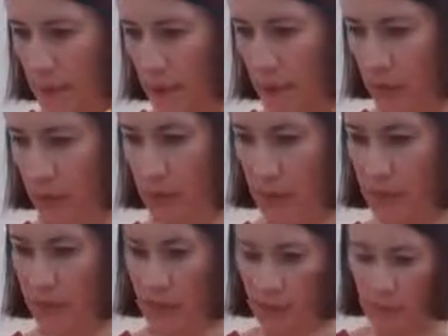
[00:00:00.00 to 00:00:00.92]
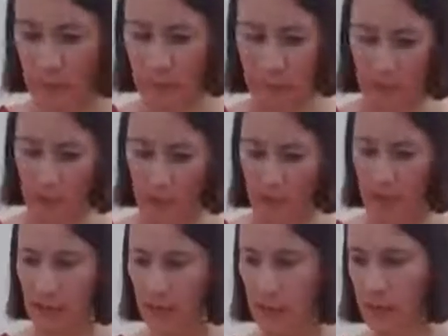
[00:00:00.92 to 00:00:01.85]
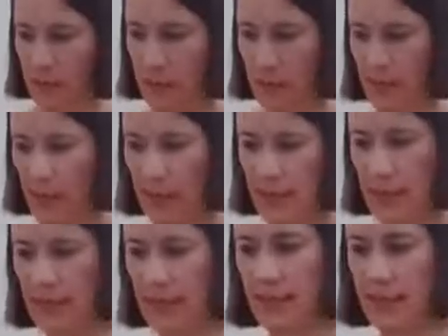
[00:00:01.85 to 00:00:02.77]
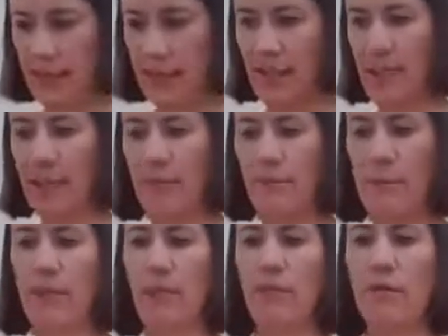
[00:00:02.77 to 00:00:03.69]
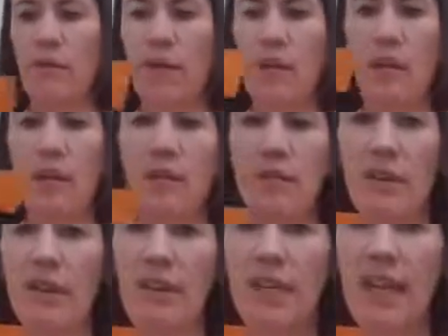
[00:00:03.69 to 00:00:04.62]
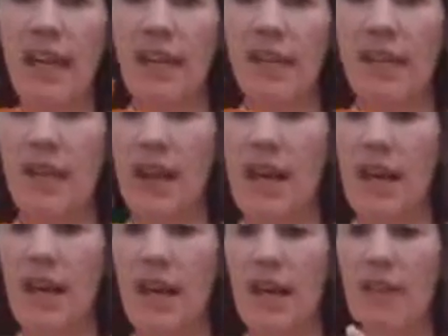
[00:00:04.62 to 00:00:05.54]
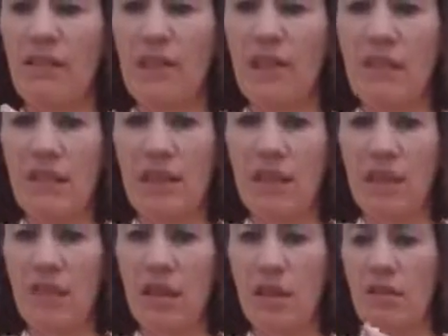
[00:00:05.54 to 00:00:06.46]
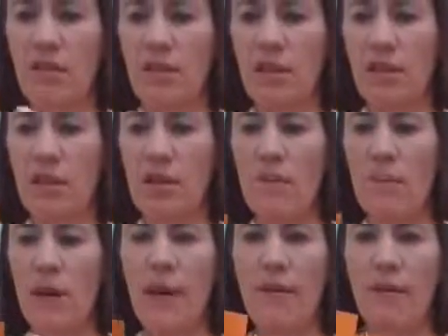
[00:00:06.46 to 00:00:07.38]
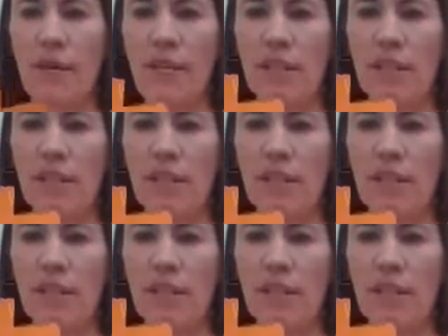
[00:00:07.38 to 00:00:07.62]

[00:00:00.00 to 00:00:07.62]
oh, I'm also now going to make a little crown topper. Yes, here we go. So I'm cutting out across because they often go on the top, and I've